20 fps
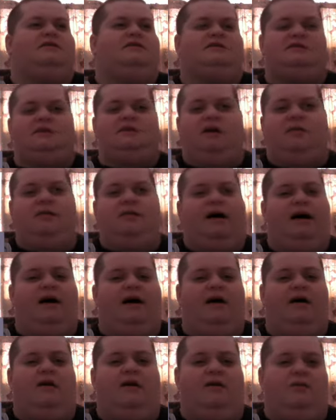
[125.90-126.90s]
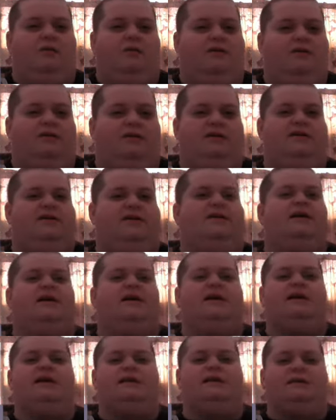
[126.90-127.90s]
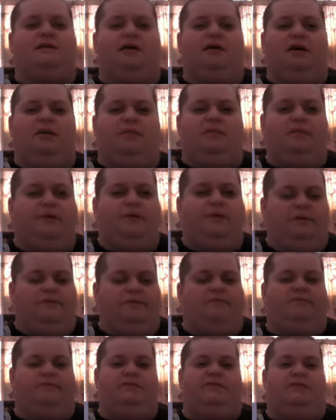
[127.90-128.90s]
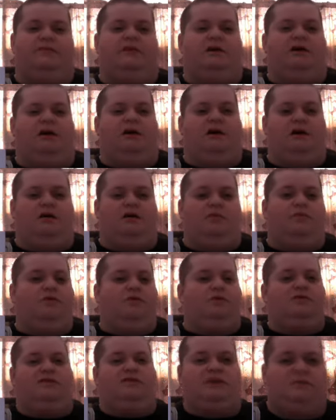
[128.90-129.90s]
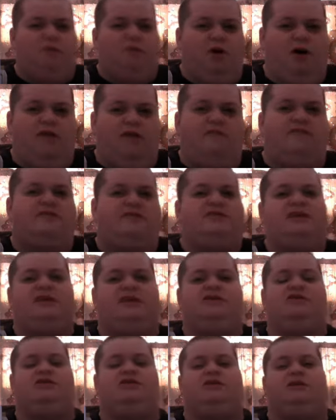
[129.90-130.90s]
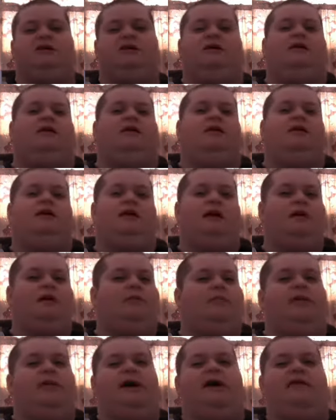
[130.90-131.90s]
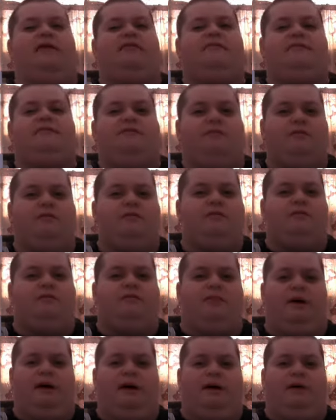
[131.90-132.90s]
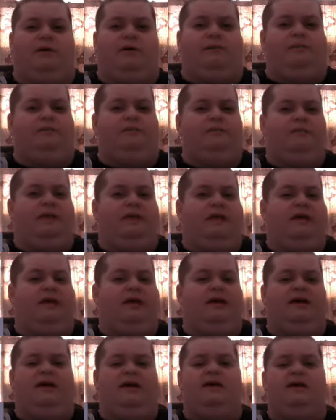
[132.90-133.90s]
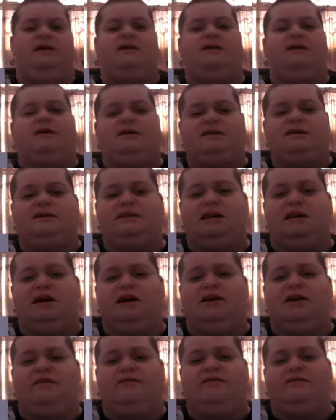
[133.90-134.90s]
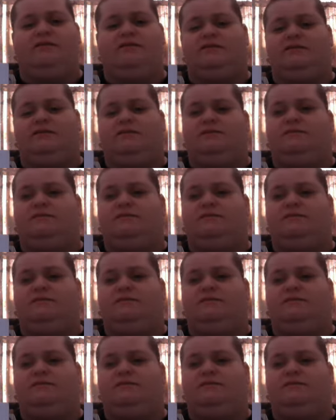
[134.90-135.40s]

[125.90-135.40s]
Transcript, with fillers: somehow it ended up a real deep conversation back and forth about his life and